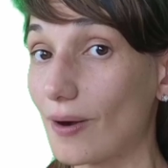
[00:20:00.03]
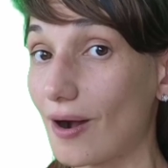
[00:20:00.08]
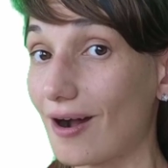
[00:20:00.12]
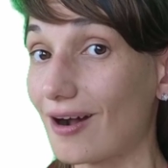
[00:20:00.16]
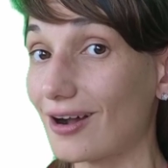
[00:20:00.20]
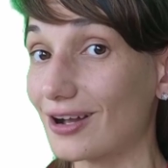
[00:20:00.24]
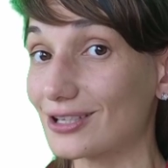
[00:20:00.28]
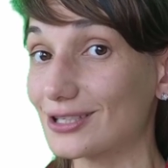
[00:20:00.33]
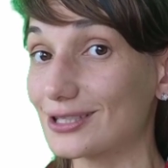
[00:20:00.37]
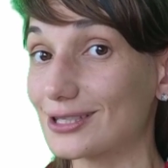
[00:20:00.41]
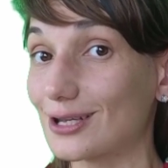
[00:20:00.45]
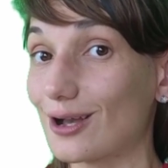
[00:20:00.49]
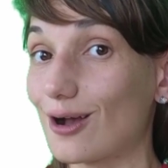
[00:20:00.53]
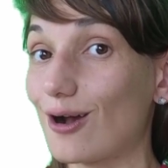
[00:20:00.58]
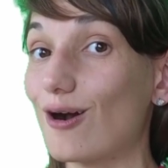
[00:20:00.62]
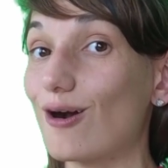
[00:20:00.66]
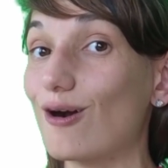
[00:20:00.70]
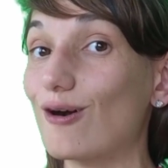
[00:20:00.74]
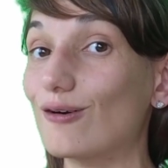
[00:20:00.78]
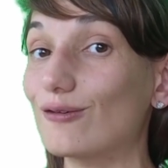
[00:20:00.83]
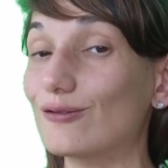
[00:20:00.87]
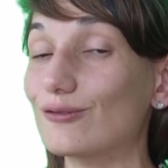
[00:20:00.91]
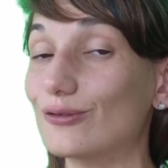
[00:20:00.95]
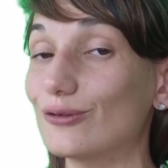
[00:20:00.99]
parts
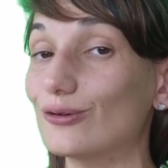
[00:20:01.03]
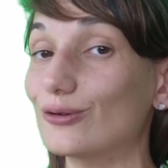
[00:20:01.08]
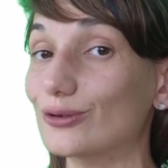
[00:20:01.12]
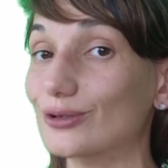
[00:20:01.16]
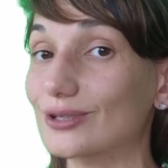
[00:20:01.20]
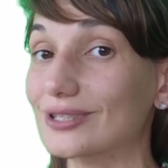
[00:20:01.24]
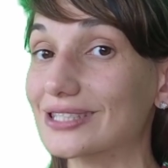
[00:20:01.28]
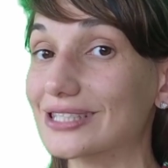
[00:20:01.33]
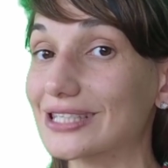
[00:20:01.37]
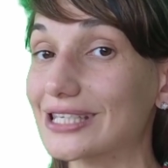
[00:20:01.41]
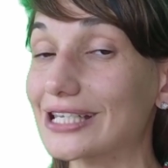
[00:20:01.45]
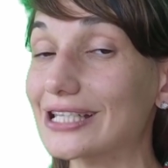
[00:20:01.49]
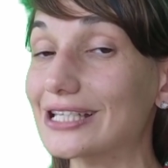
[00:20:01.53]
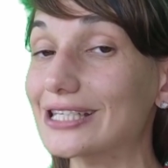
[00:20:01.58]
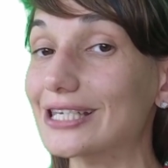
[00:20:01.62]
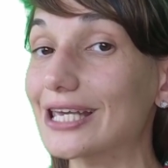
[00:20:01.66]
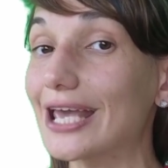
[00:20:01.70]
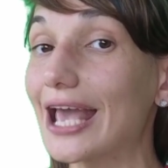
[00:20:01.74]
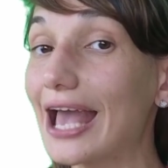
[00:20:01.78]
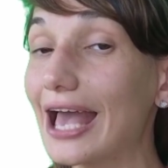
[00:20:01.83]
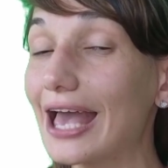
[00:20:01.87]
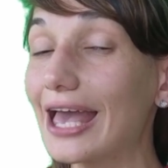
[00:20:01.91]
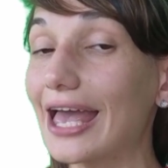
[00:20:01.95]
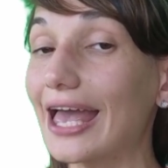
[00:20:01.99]
of the
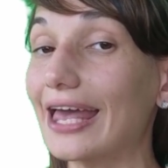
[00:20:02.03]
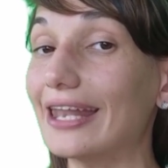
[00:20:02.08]
city.